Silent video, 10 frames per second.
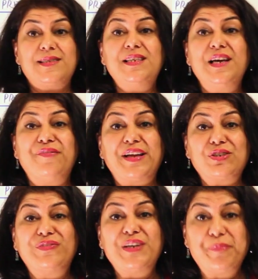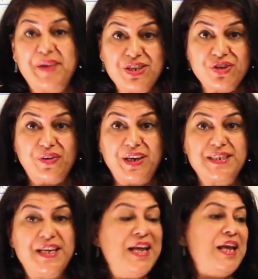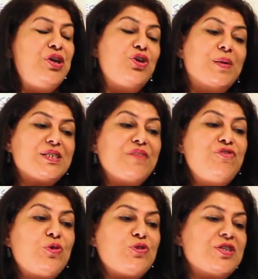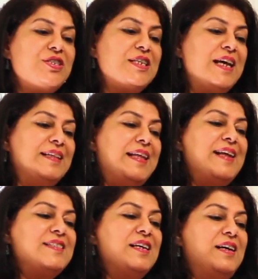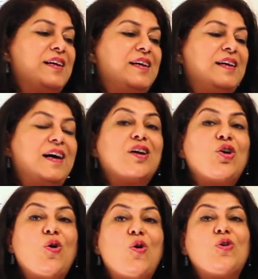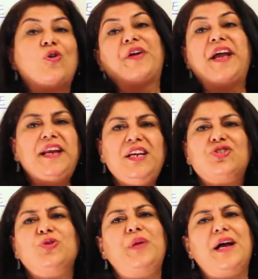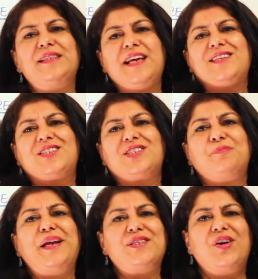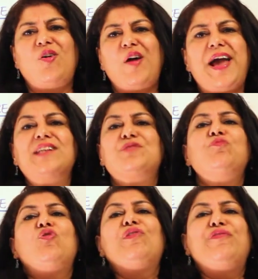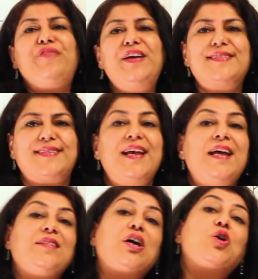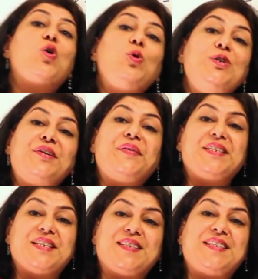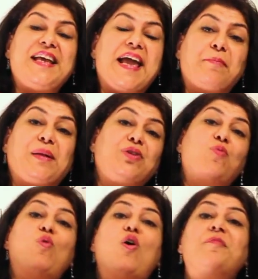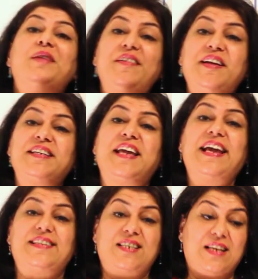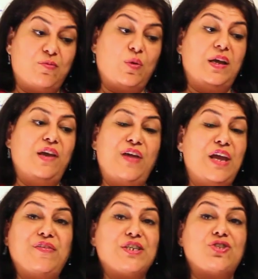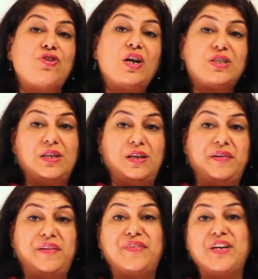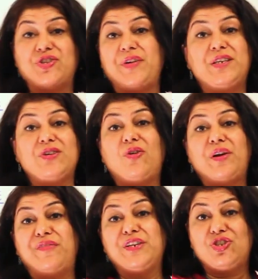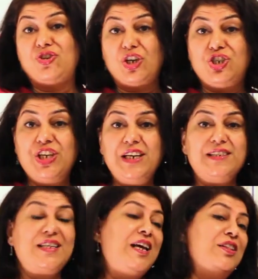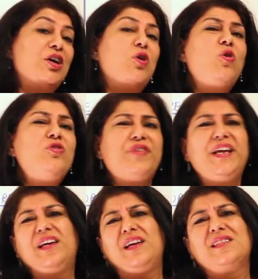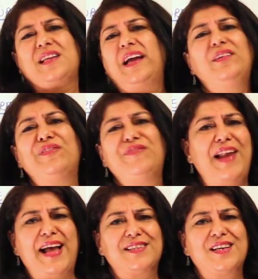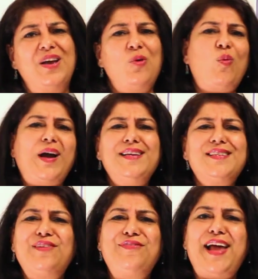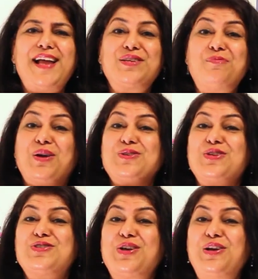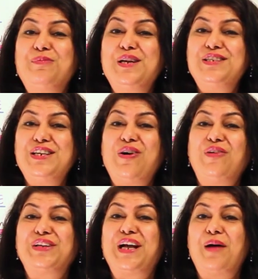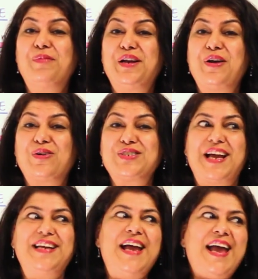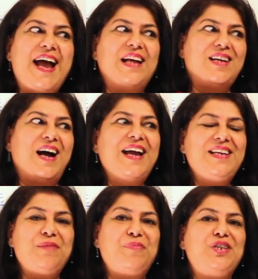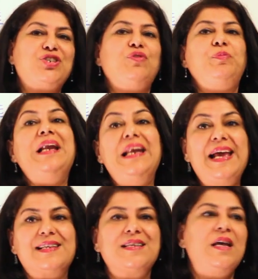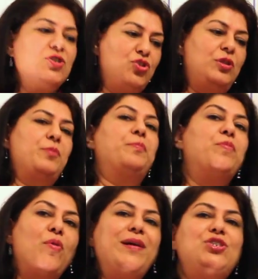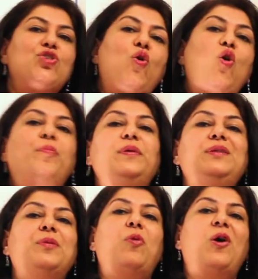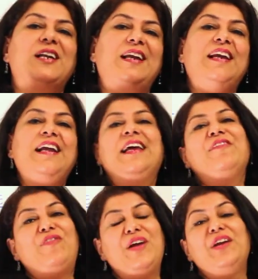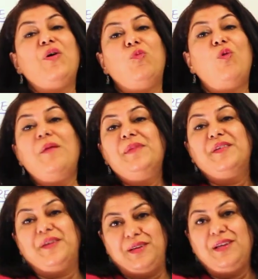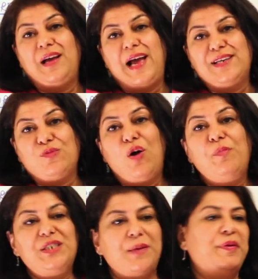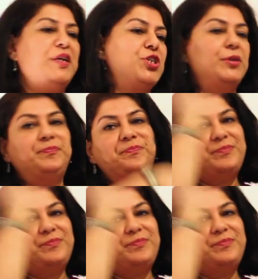us see the effect of temperature on it. You must have noticed that a Coke or any soda tastes better or has more fizz the colder it is. But the warmer it gets, if it is not refrigerated or if it is not chilled, the cold drink is kind of flat. Why is it flat? Because the solubility of the carbon dioxide at a higher temperature would be less. So the moment you open the bottle in a warmer, at a warmer temperature,